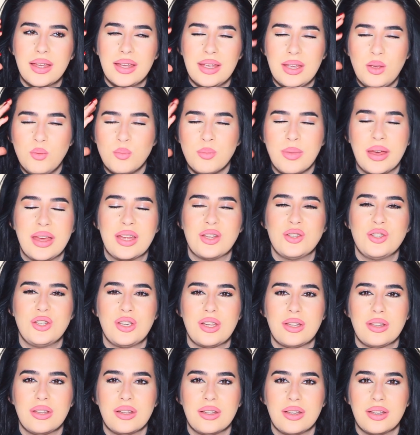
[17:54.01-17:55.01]

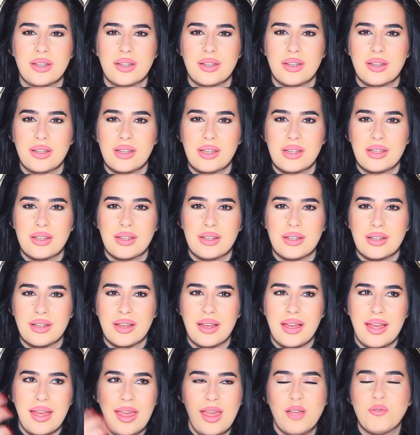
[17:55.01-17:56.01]
imagine
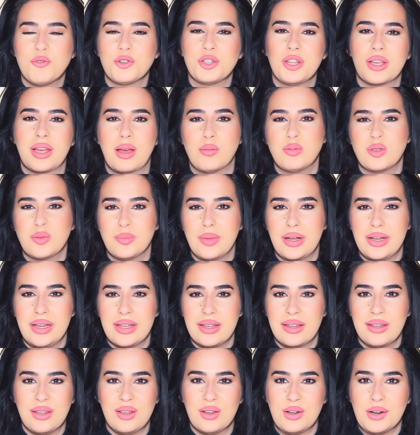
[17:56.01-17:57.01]
everything I'm
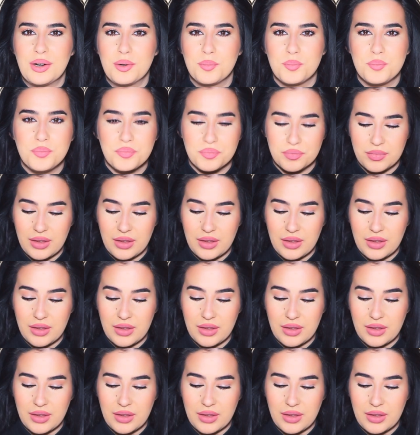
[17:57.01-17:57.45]
smelling here.